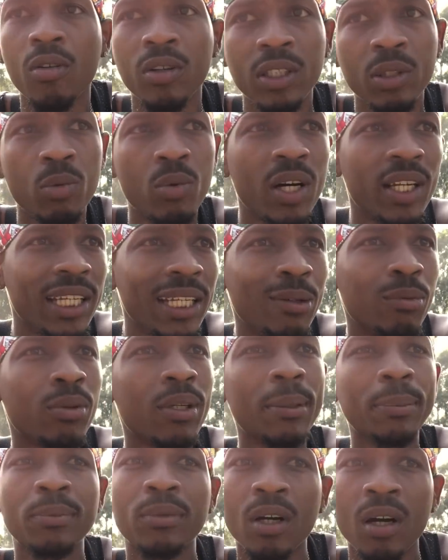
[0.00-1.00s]
only one he
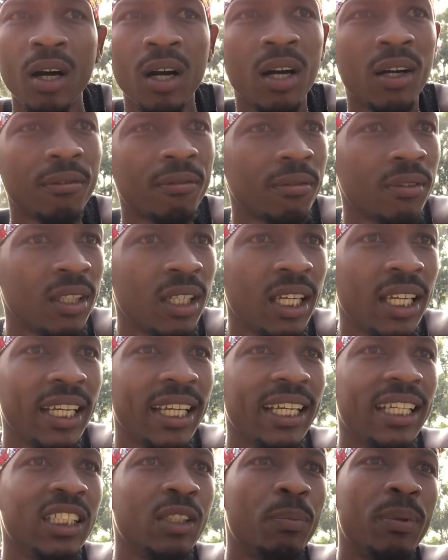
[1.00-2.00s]
ripped off.
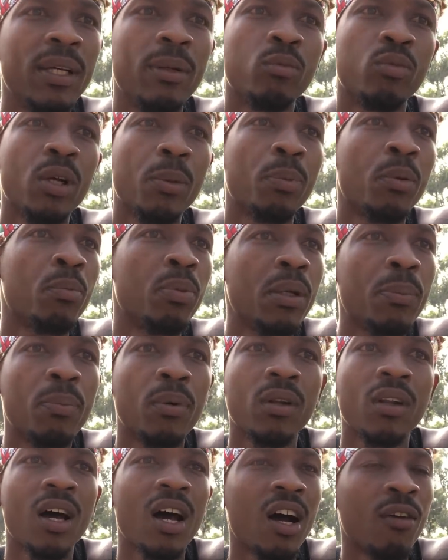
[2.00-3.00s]
He's been ripping
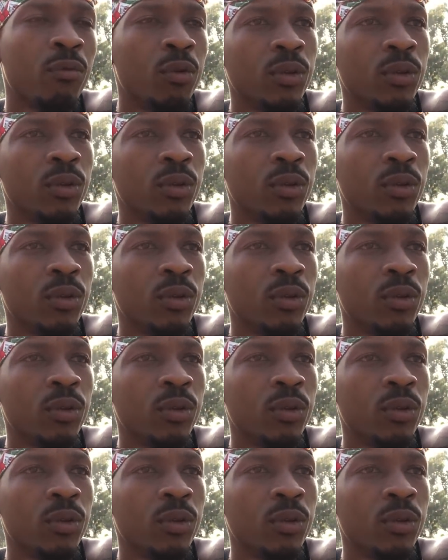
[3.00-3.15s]
people off.